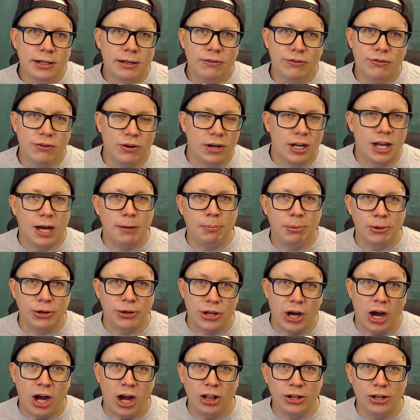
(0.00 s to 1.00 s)
for a couple
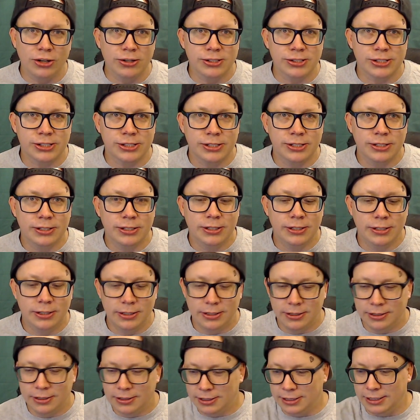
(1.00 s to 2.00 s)
dollars.
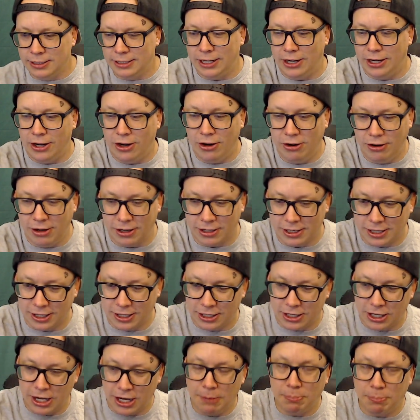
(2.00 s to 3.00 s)
You know, a
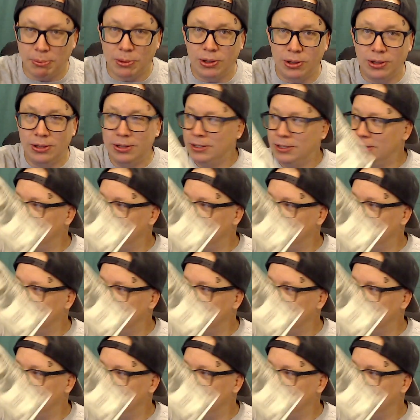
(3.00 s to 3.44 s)
couple